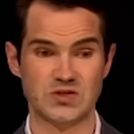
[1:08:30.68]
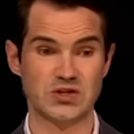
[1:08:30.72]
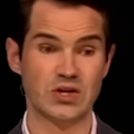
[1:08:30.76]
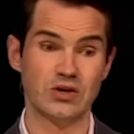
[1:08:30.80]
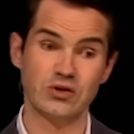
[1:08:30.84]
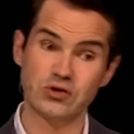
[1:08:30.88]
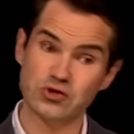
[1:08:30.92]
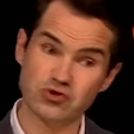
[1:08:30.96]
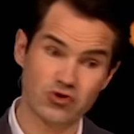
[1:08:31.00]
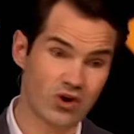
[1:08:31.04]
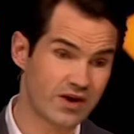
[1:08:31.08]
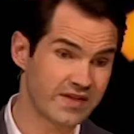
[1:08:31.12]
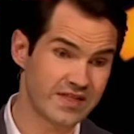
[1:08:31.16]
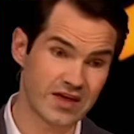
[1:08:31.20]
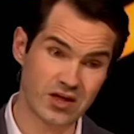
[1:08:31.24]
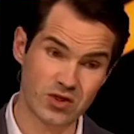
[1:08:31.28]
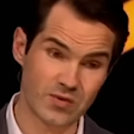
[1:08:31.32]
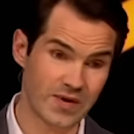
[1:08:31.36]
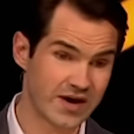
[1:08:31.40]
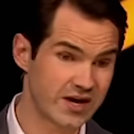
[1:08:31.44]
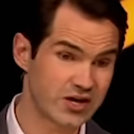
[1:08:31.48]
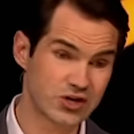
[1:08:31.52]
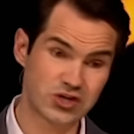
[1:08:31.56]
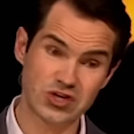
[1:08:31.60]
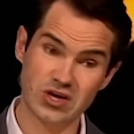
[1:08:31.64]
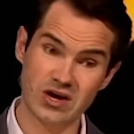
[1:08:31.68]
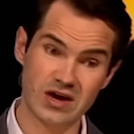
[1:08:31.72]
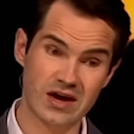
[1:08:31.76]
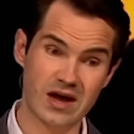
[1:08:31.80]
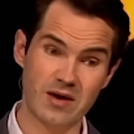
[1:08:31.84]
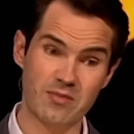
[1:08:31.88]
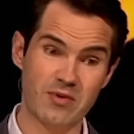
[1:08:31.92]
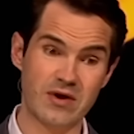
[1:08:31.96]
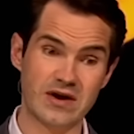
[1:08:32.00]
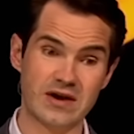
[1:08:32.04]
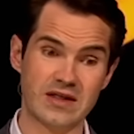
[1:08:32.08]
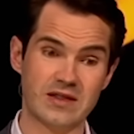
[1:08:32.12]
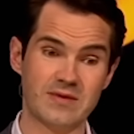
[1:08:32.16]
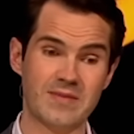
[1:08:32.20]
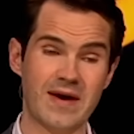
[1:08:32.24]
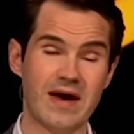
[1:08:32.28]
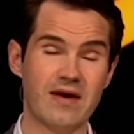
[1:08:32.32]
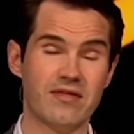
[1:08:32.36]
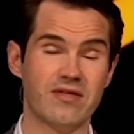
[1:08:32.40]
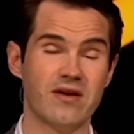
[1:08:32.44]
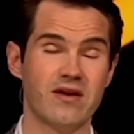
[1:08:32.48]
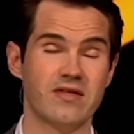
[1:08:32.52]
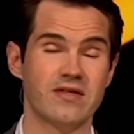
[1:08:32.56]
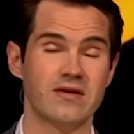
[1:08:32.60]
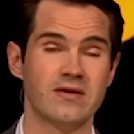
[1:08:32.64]
So no use trying the other way because you can't get pregnant in the
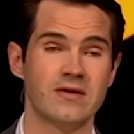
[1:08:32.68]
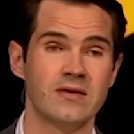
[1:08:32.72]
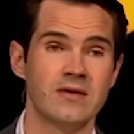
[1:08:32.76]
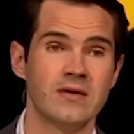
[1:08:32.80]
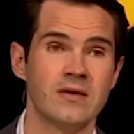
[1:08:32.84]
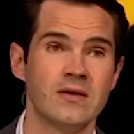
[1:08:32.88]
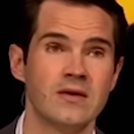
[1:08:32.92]
mouth either.